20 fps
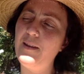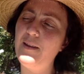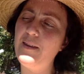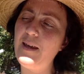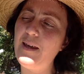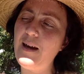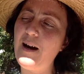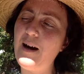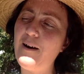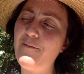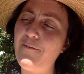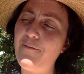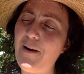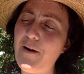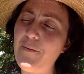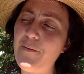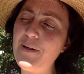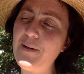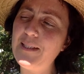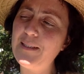They are
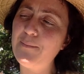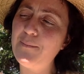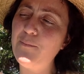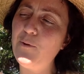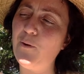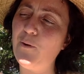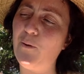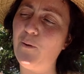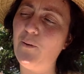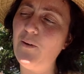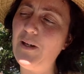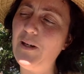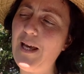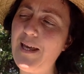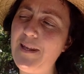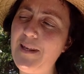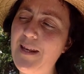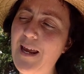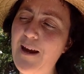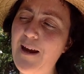very small,
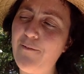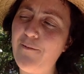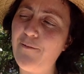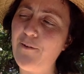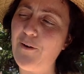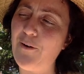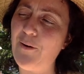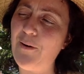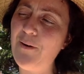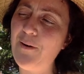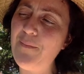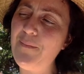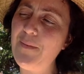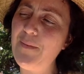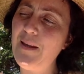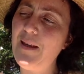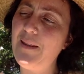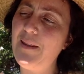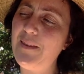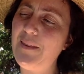and therefore
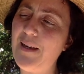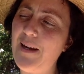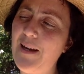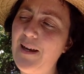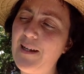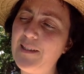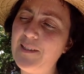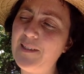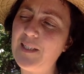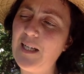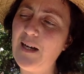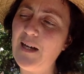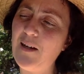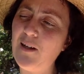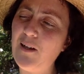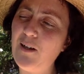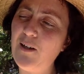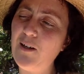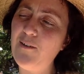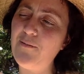their
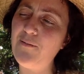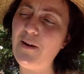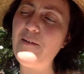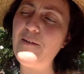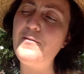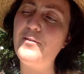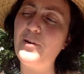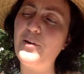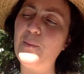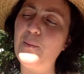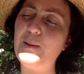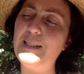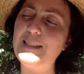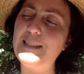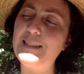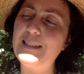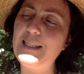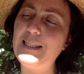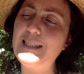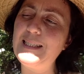circle of
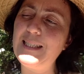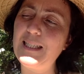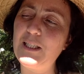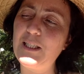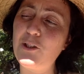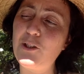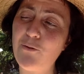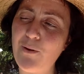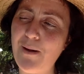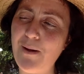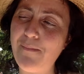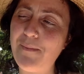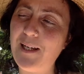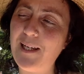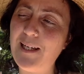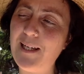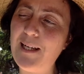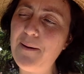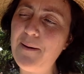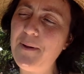influence is
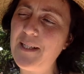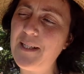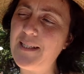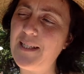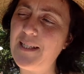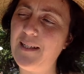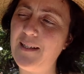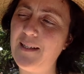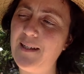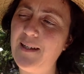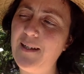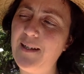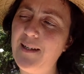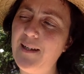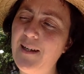extremely limited.